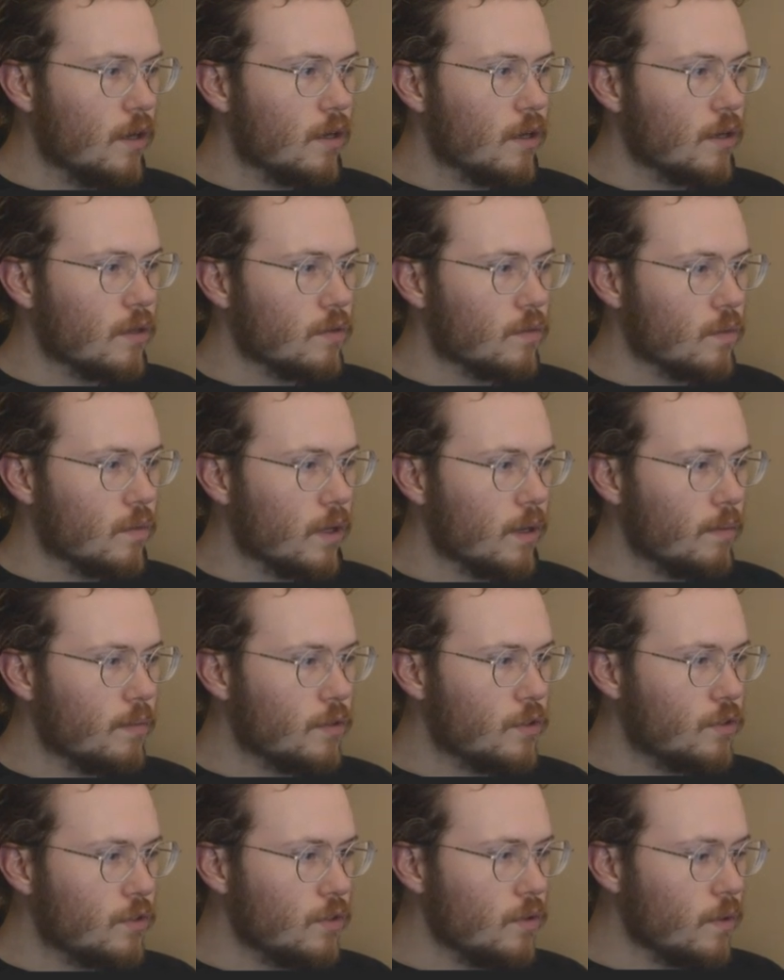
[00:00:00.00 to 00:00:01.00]
So what I'm
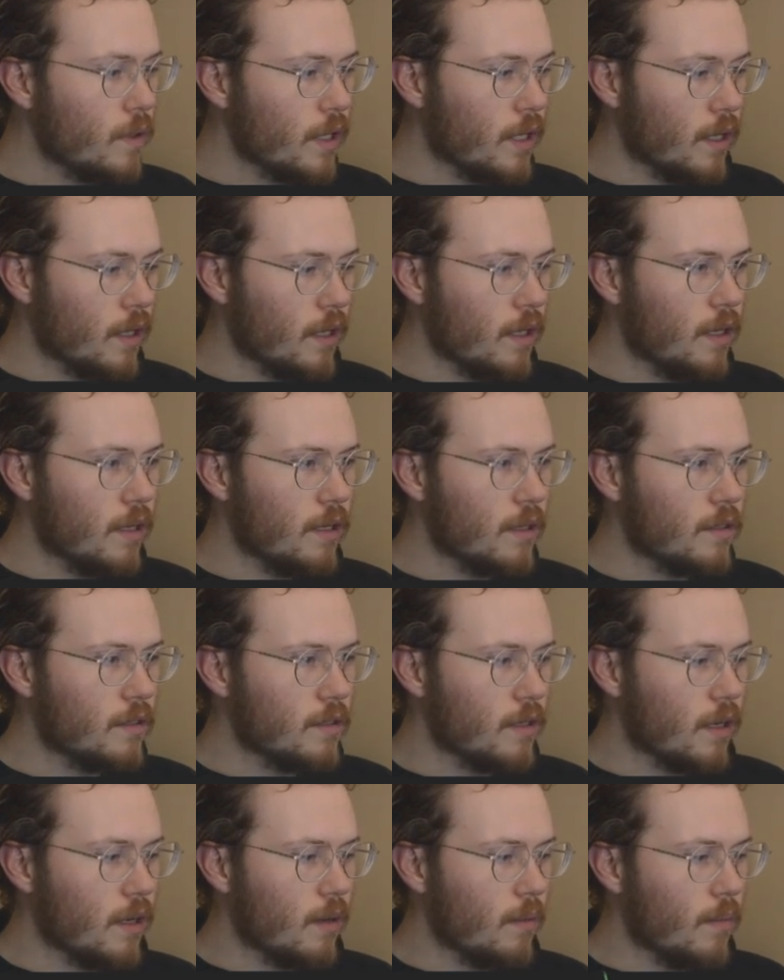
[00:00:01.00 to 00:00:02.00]
doing is
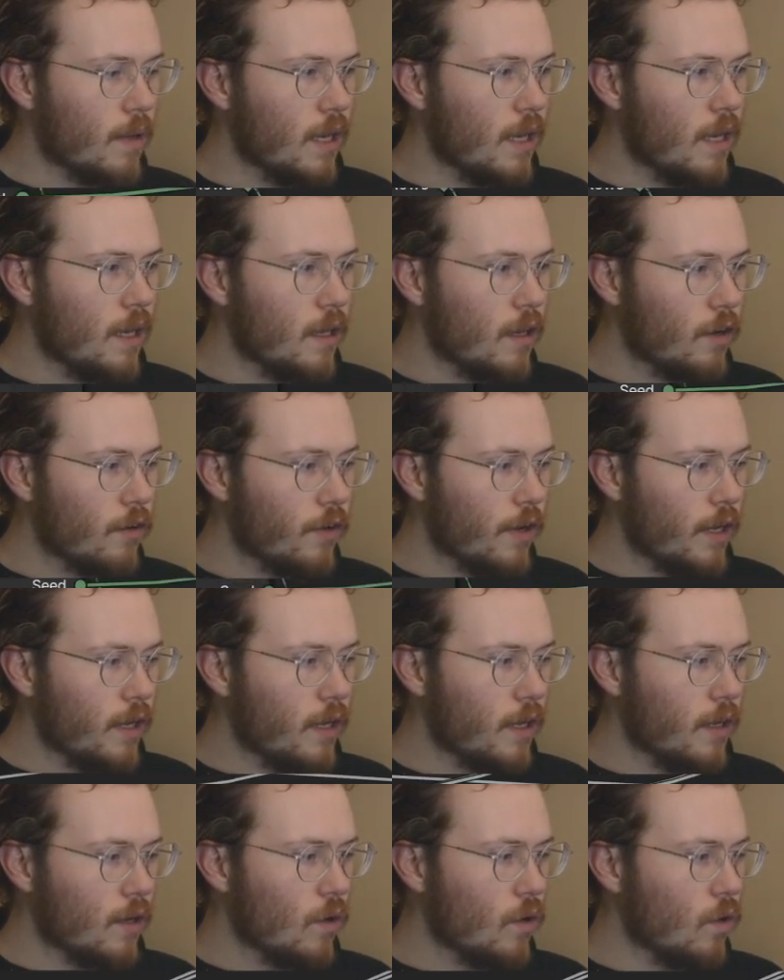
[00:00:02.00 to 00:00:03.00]
I'm
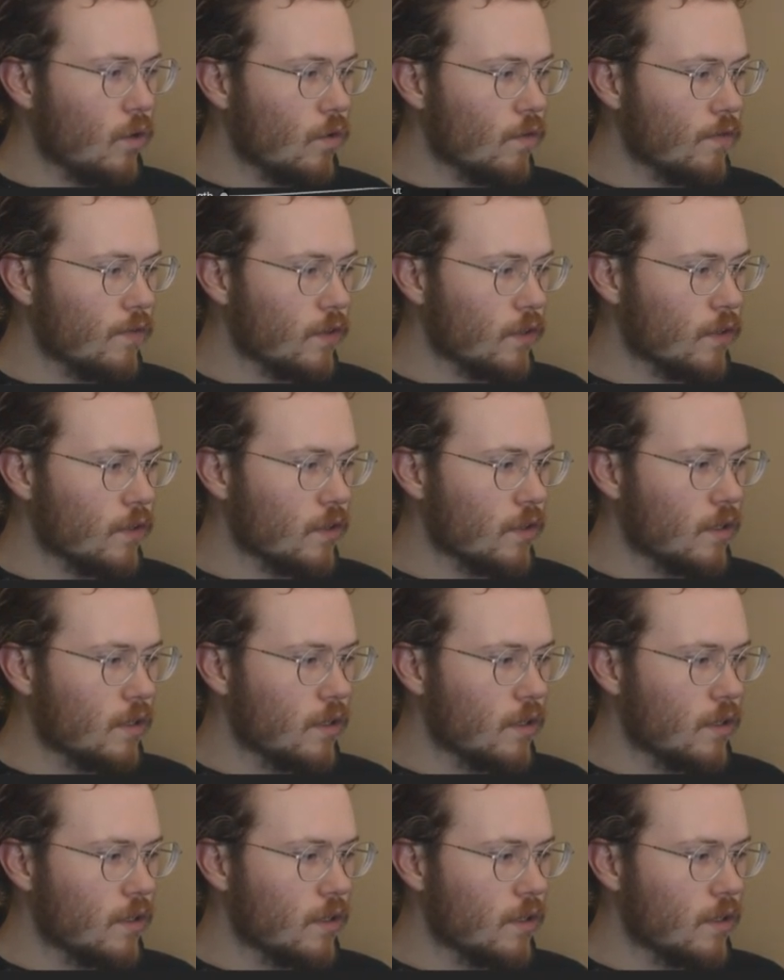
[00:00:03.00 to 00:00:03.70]
iterating over